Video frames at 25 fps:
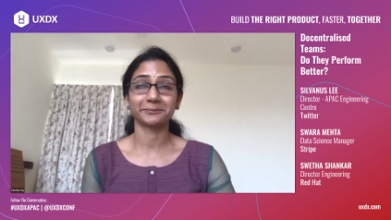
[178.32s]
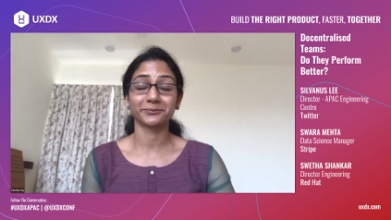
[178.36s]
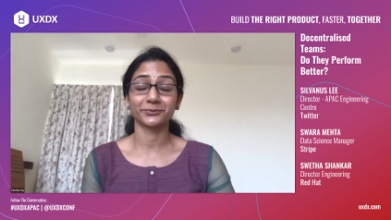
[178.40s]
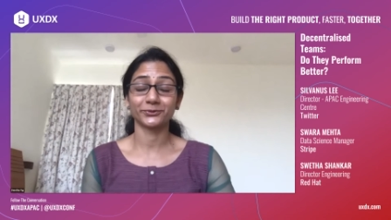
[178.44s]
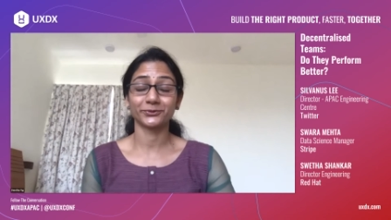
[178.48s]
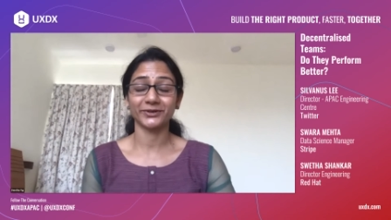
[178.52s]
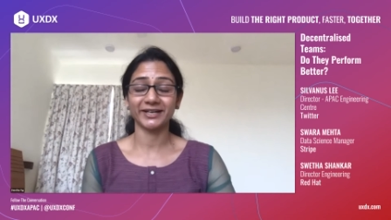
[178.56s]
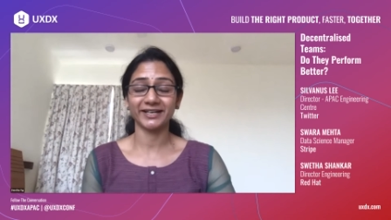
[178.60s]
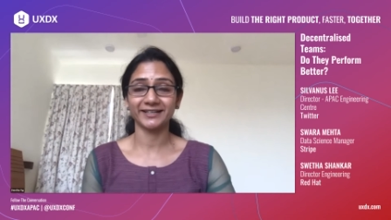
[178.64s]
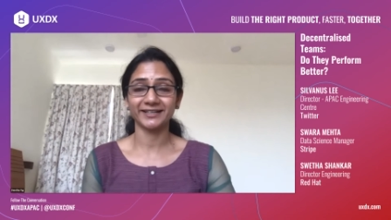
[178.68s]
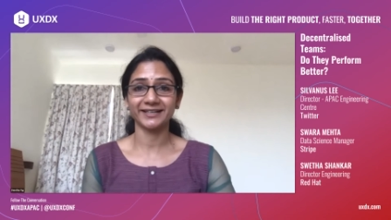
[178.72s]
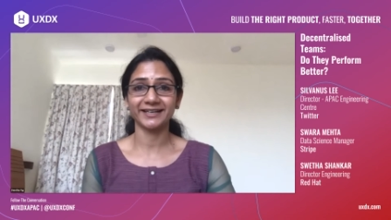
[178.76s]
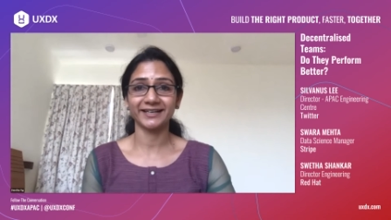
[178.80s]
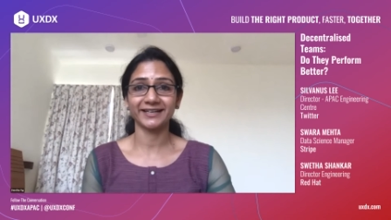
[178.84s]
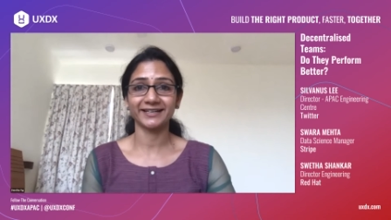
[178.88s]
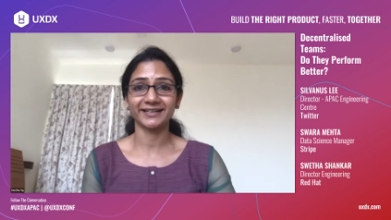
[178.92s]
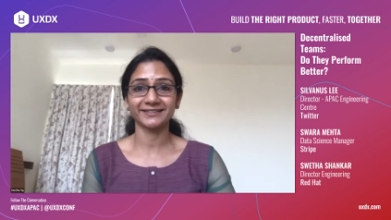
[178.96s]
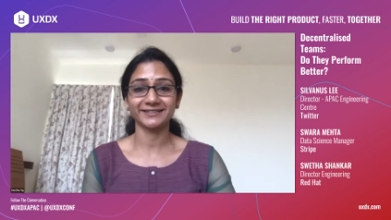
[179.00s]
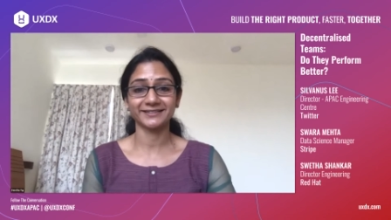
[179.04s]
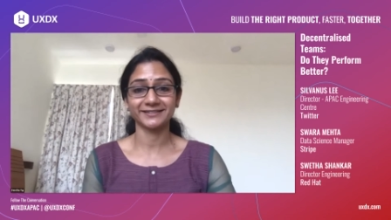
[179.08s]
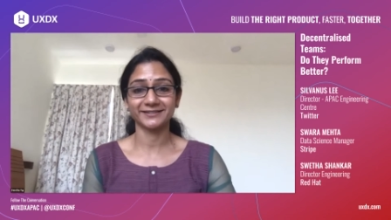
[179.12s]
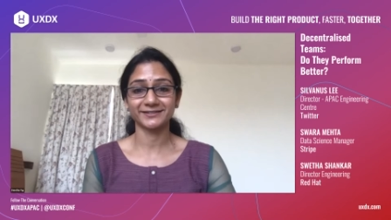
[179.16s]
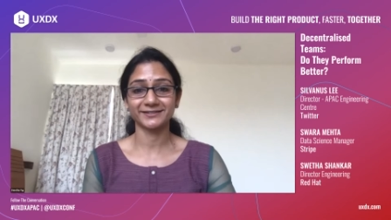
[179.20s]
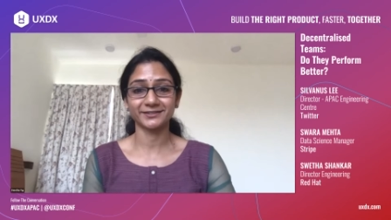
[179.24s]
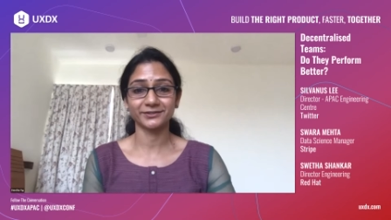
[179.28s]
Red
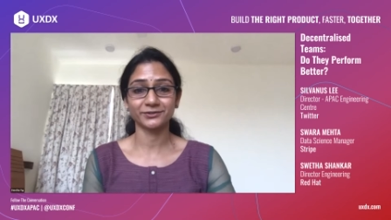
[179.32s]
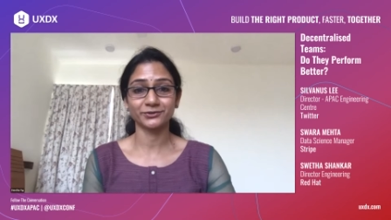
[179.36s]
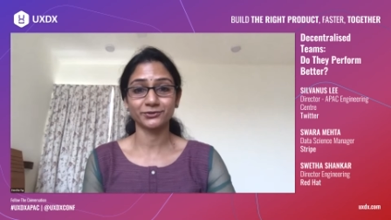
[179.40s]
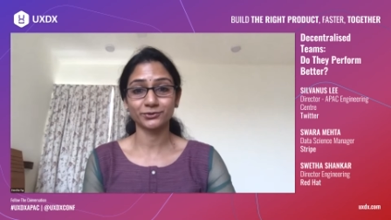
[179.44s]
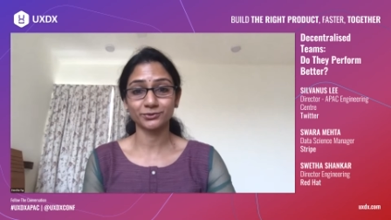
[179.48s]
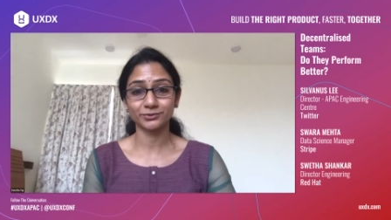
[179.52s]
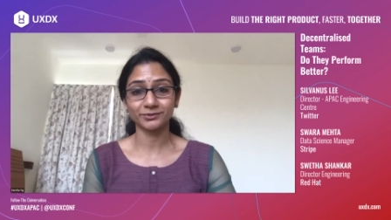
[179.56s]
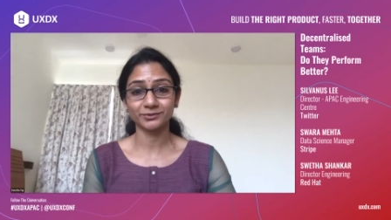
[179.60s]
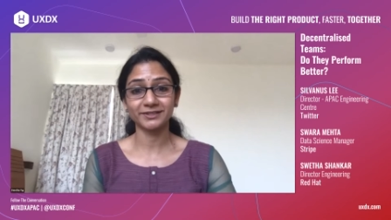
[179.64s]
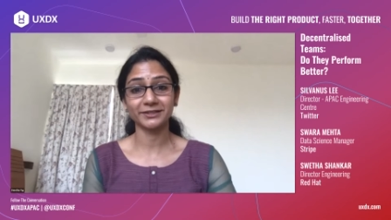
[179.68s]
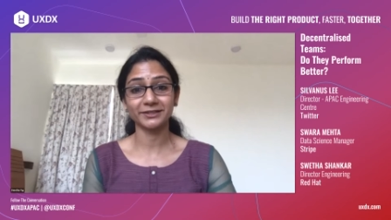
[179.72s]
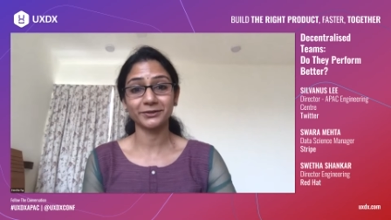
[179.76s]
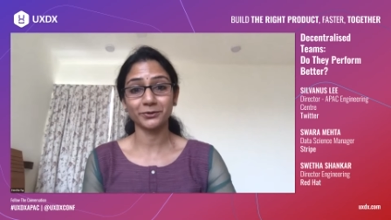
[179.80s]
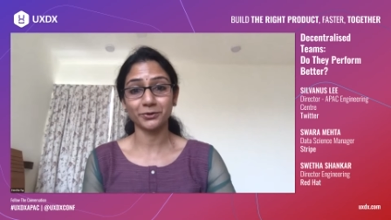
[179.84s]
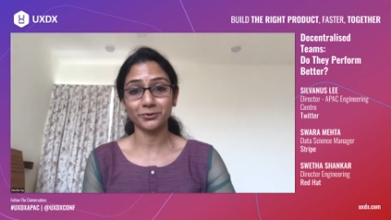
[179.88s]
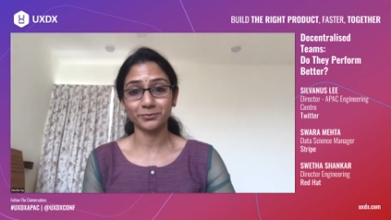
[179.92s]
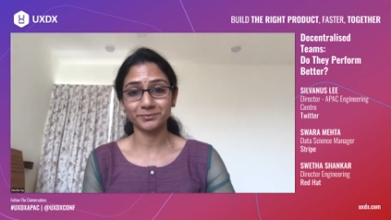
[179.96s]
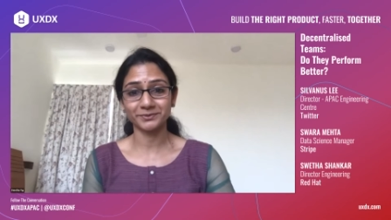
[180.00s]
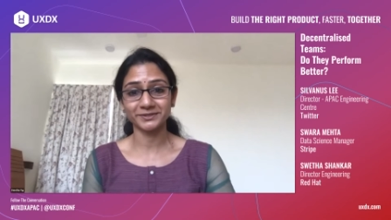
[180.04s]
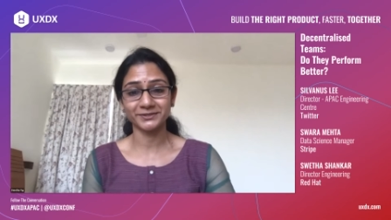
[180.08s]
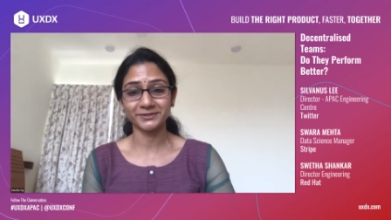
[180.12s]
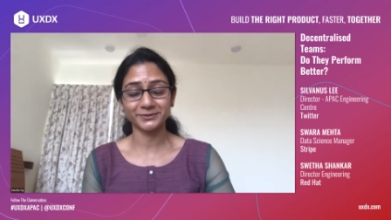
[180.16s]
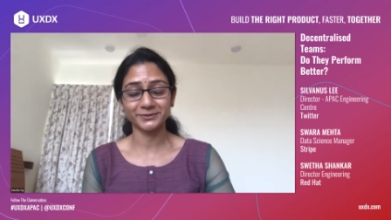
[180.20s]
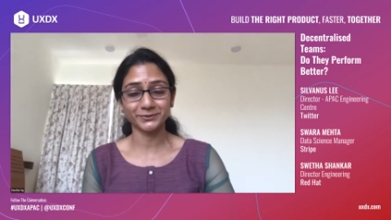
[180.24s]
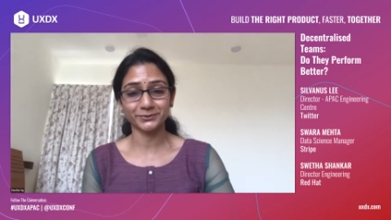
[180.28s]
Hat is a truly
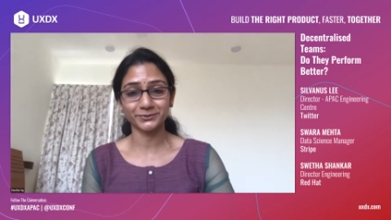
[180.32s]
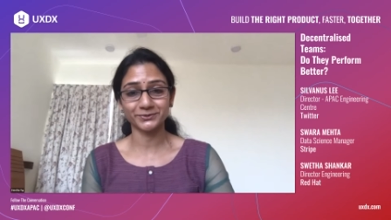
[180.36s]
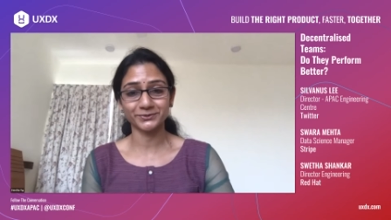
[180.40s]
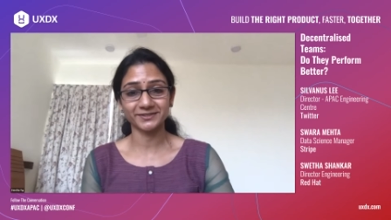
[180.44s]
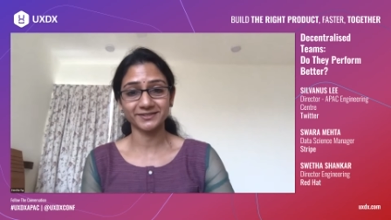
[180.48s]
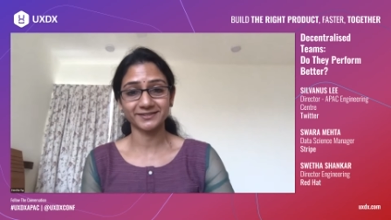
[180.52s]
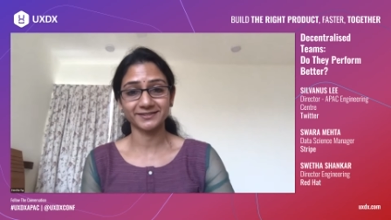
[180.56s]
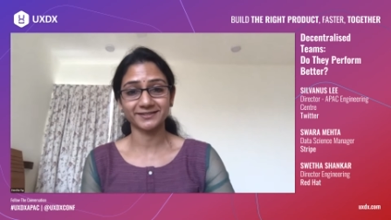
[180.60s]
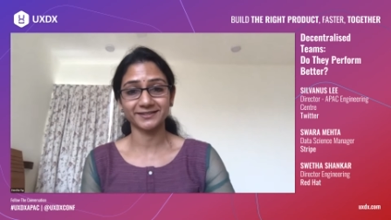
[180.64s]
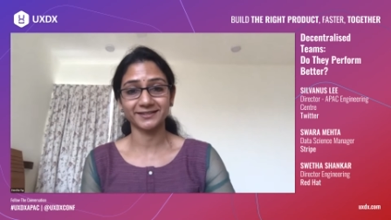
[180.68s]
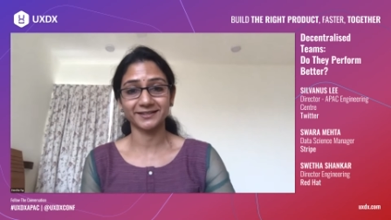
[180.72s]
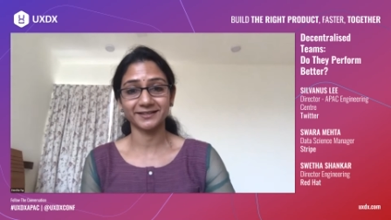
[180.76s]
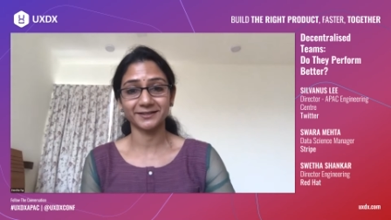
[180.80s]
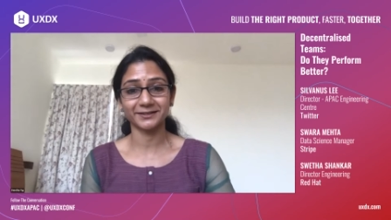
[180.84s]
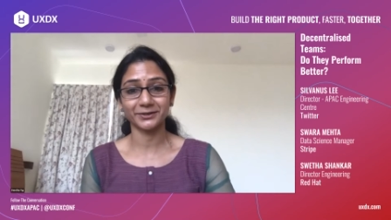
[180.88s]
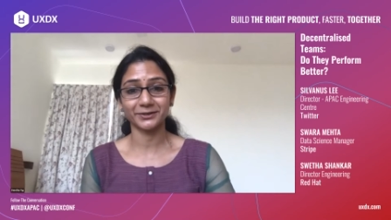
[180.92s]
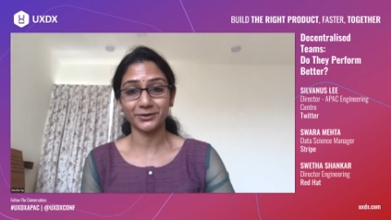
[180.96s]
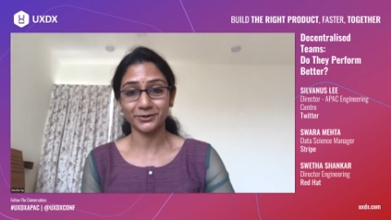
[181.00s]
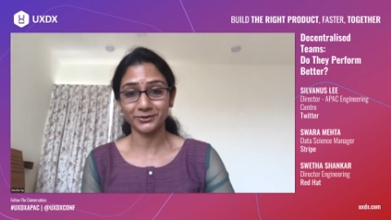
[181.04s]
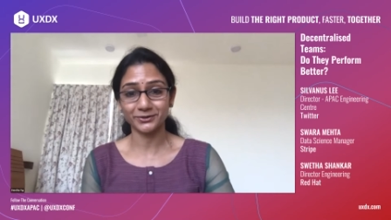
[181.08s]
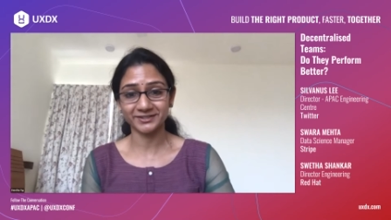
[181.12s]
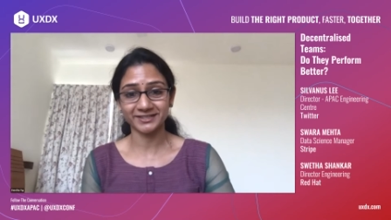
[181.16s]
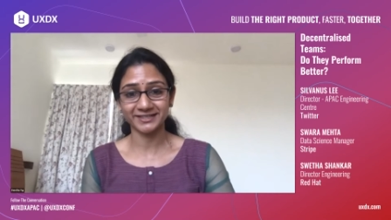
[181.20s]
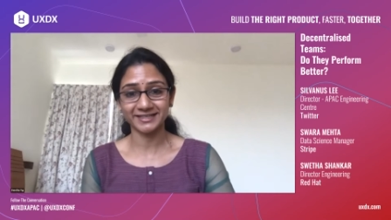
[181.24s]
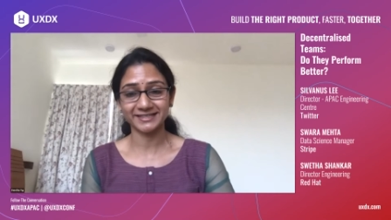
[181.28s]
open source
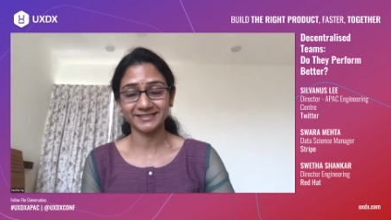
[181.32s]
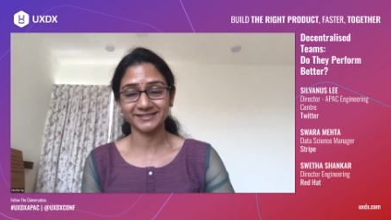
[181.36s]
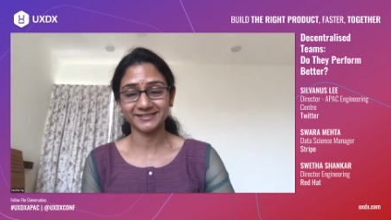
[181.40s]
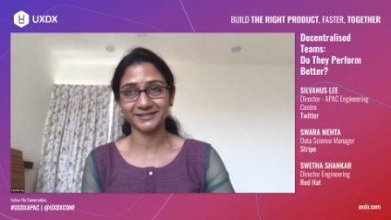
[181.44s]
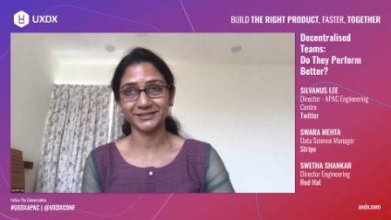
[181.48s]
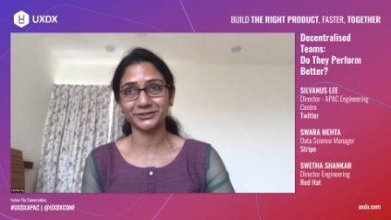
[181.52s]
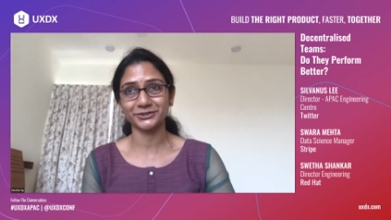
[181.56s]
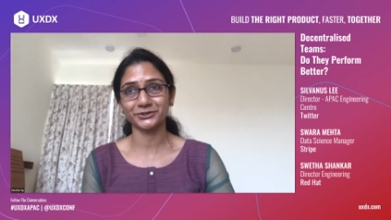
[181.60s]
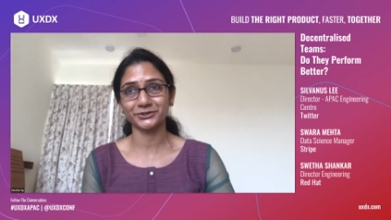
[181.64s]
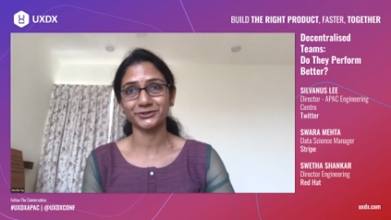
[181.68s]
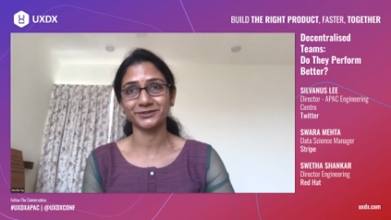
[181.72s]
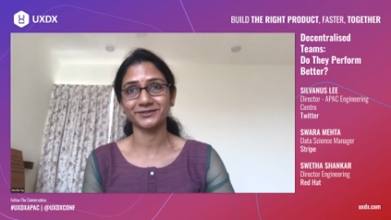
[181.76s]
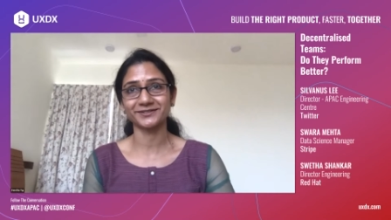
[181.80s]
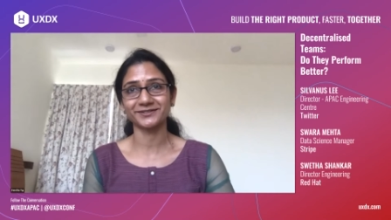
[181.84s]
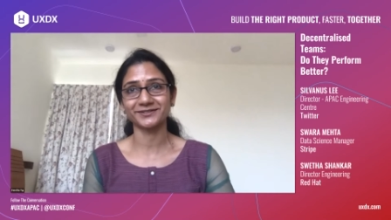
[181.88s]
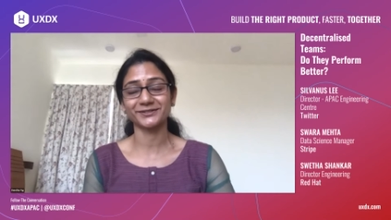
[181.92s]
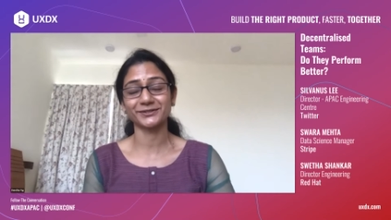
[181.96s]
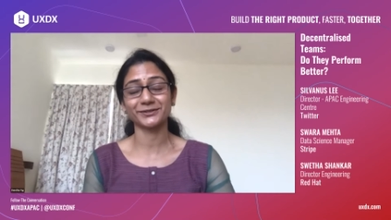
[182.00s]
organization.